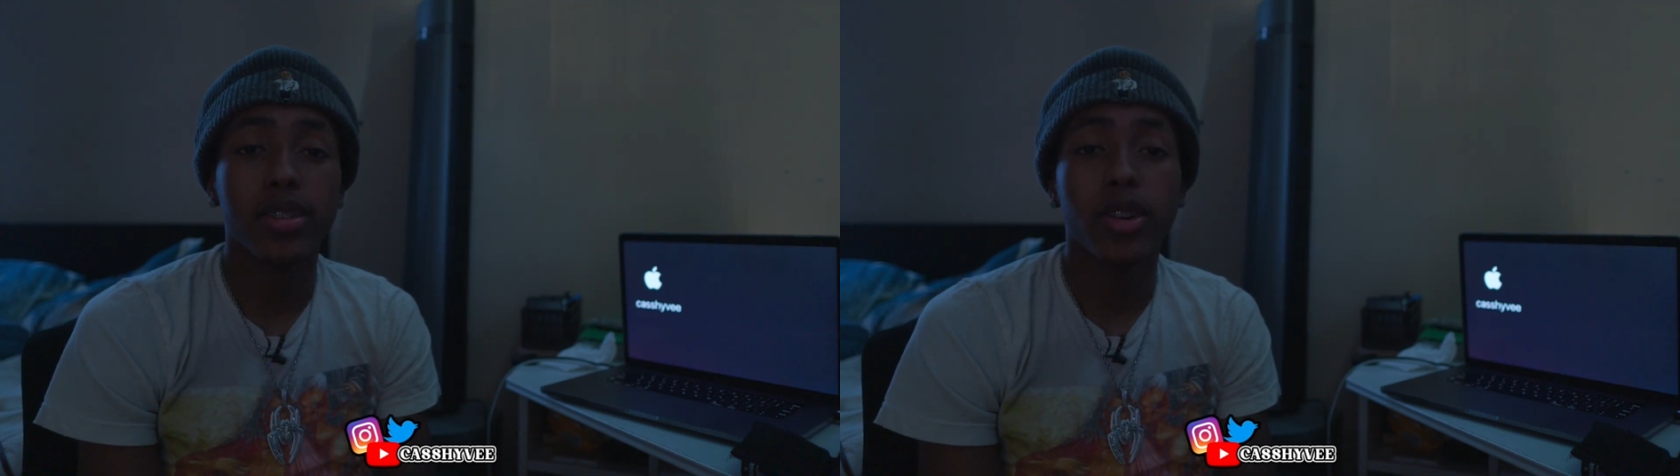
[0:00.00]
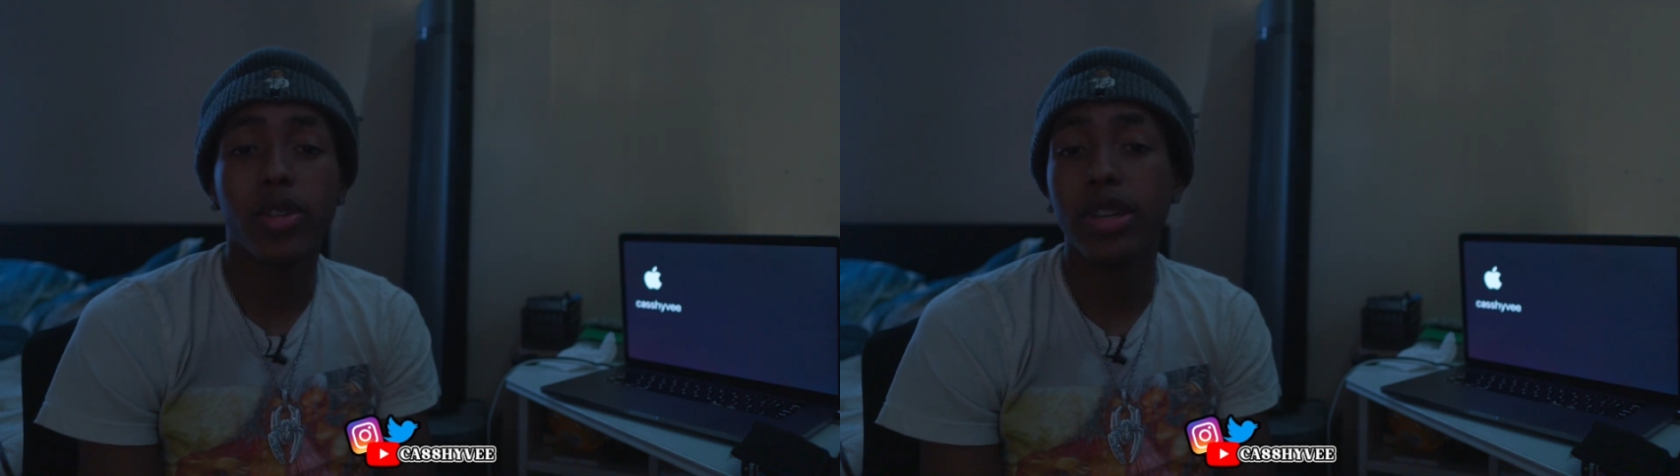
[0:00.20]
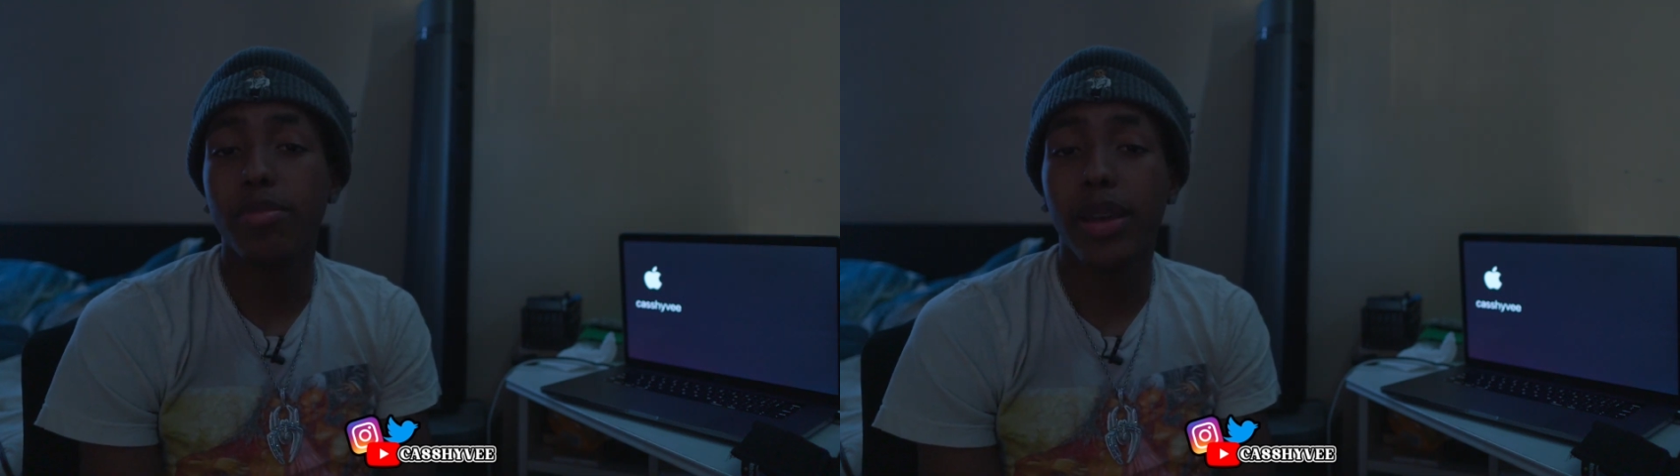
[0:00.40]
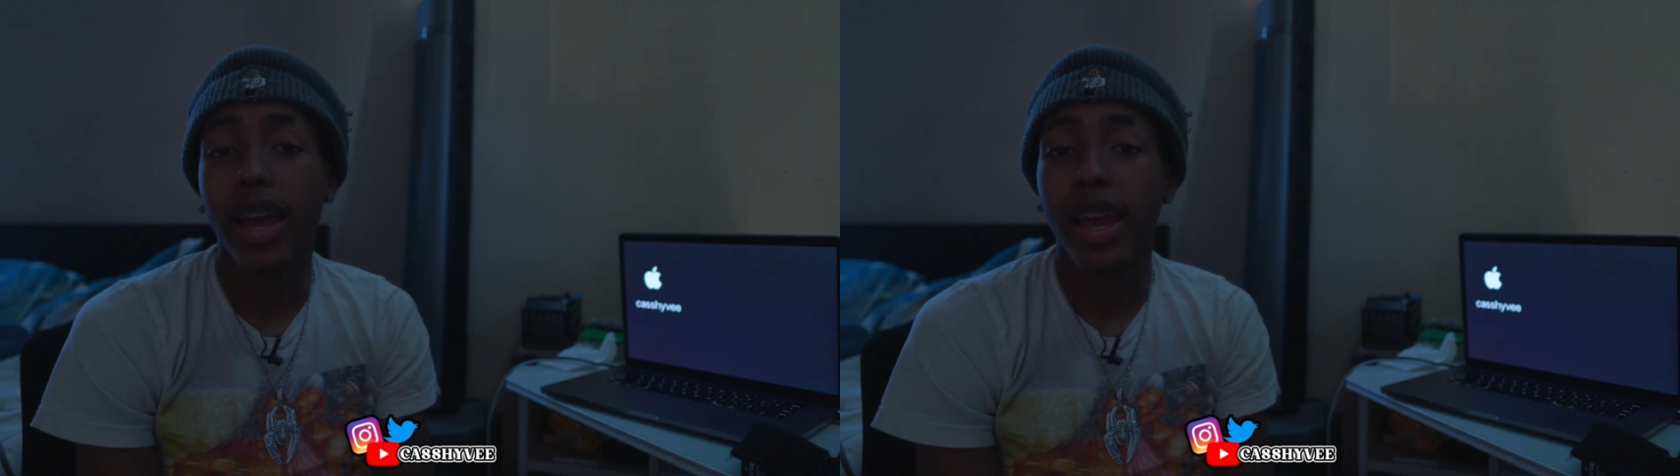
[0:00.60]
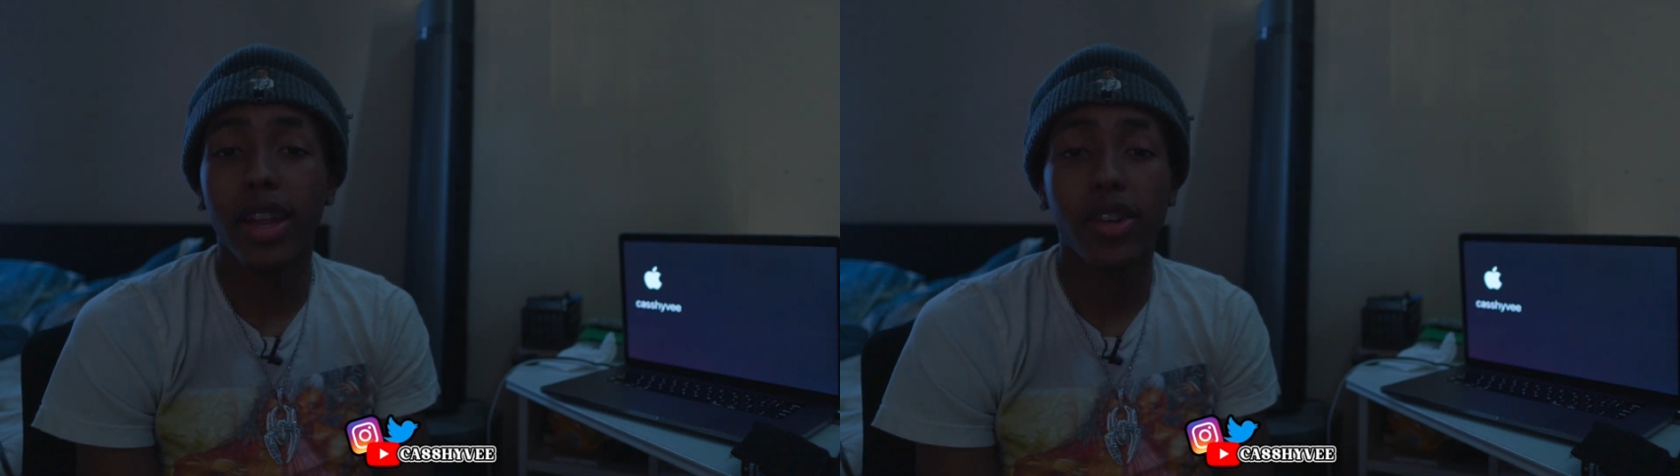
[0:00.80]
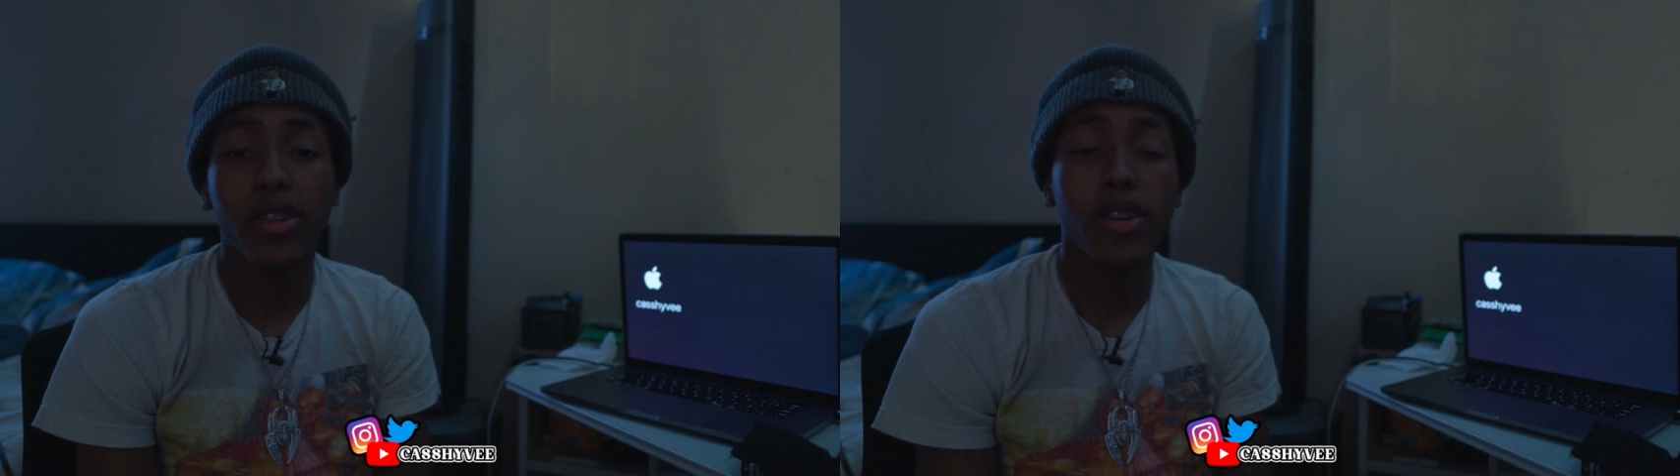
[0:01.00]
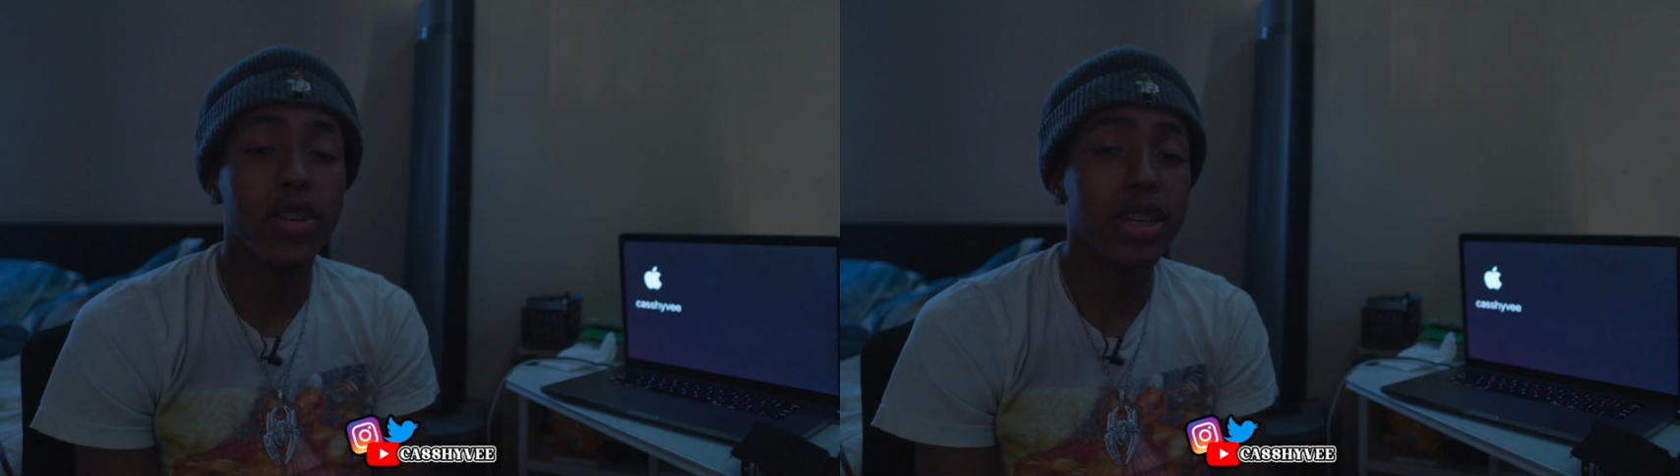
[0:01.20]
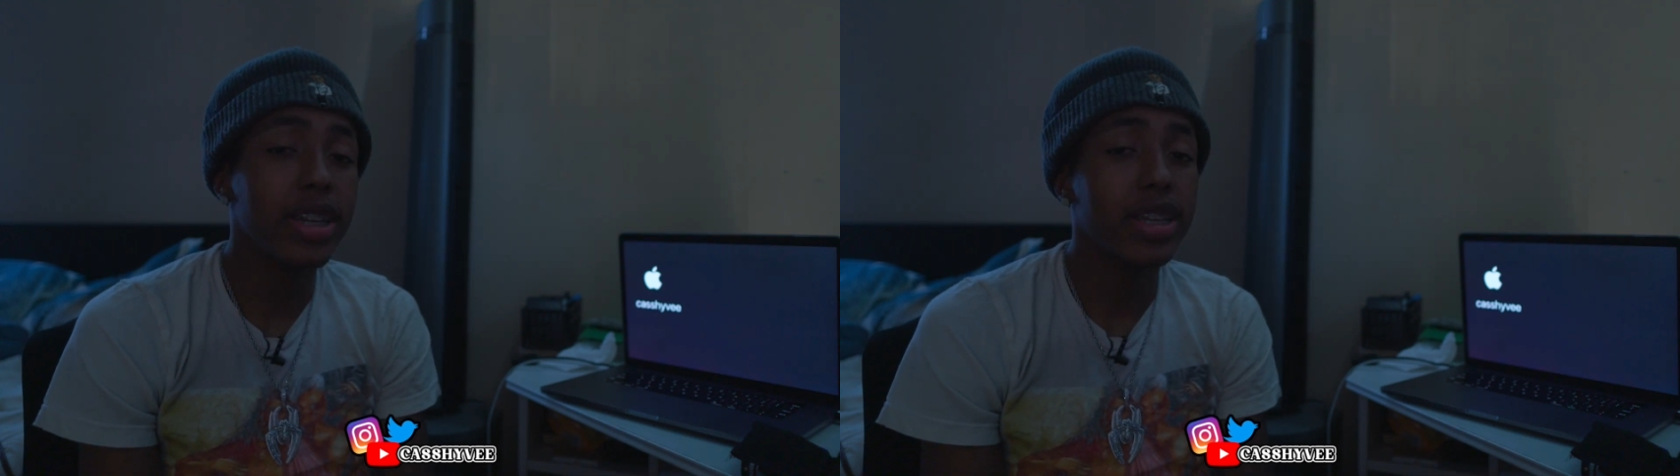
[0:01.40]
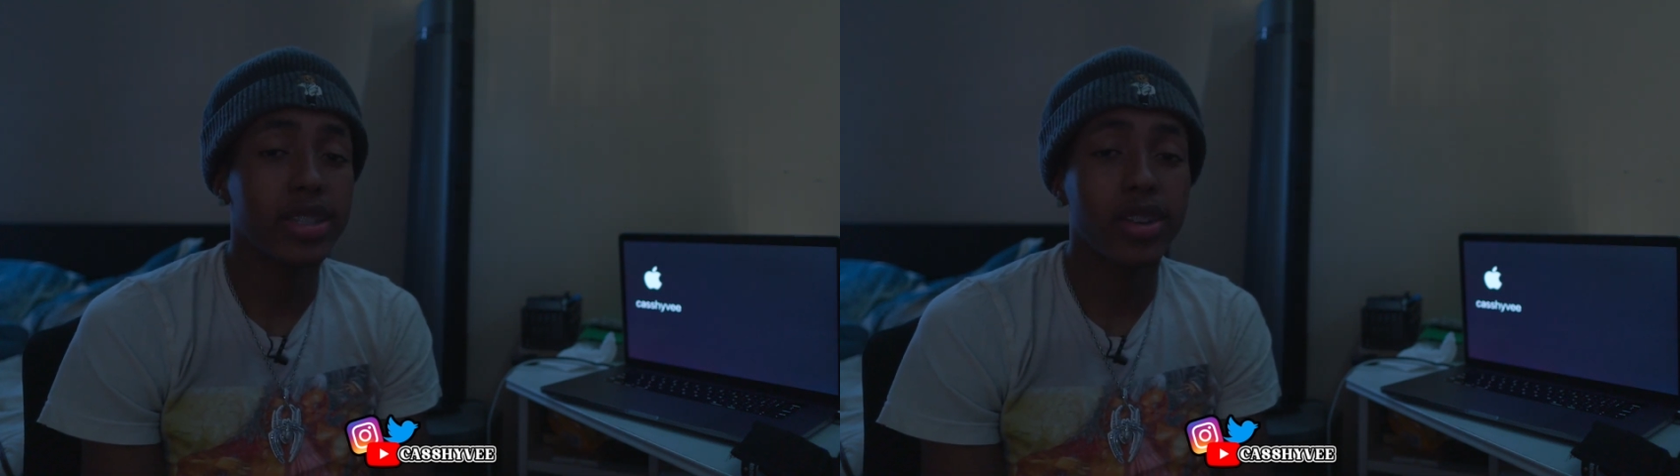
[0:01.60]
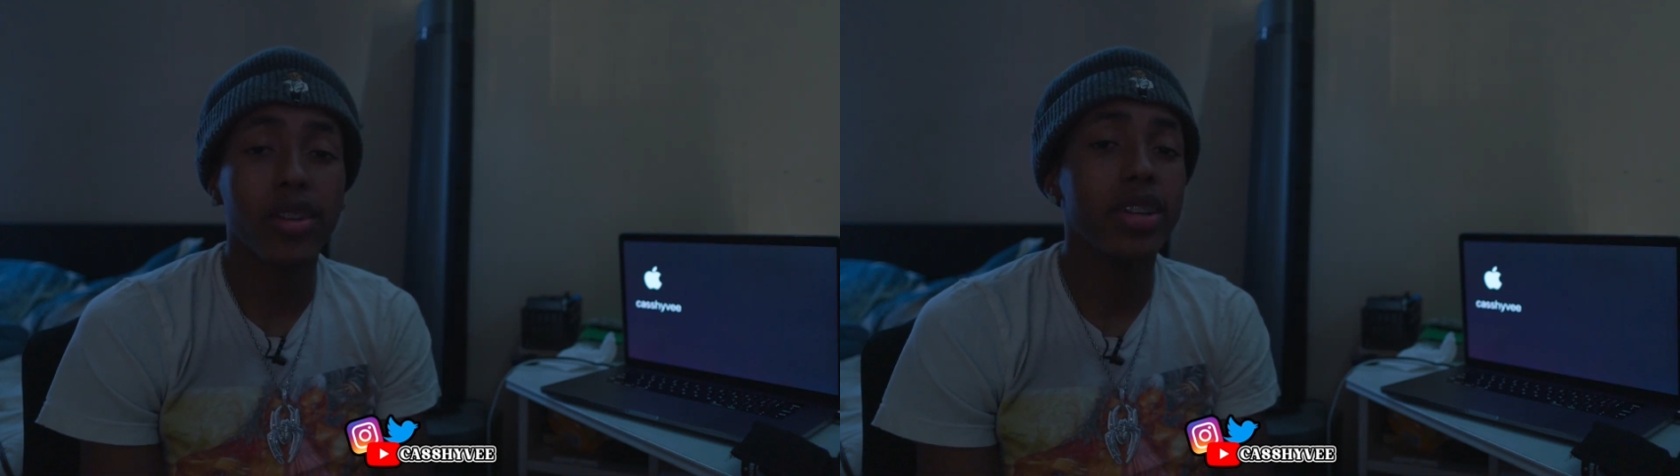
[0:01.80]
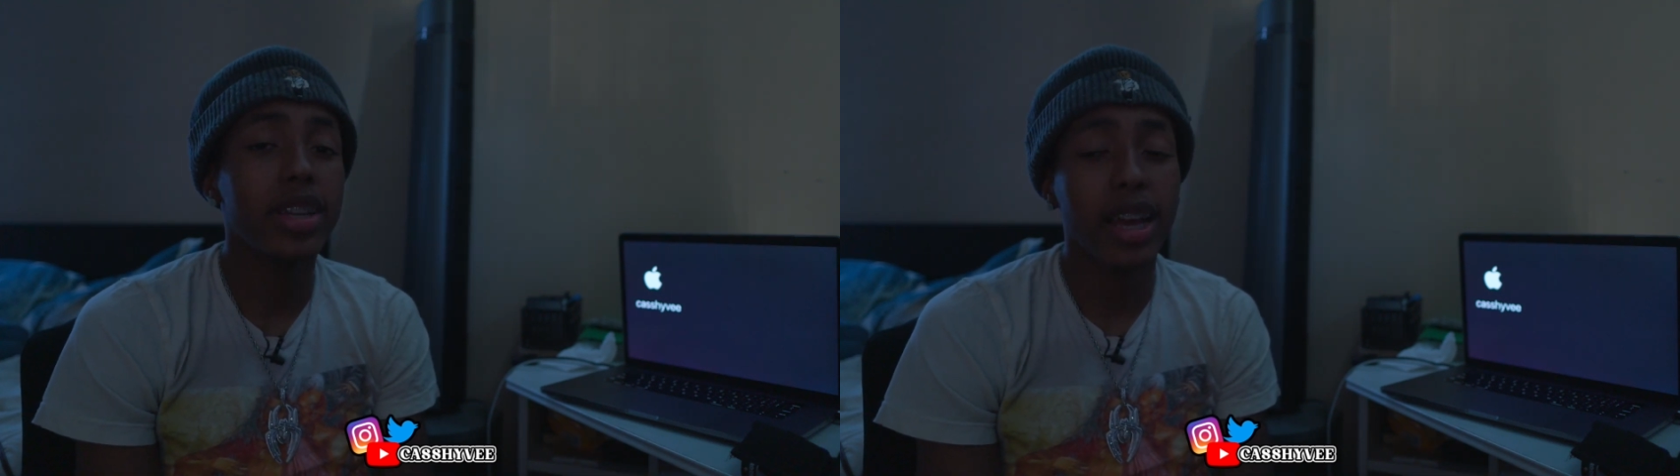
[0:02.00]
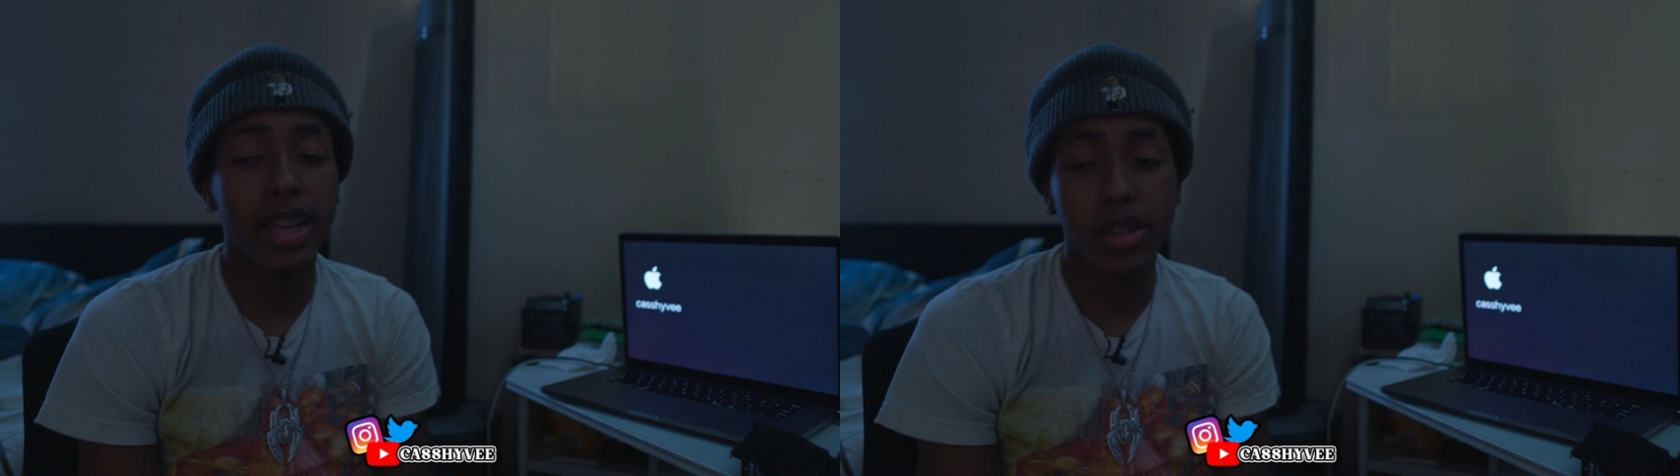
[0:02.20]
or oh, he bad, or oh, he this, or oh, he that.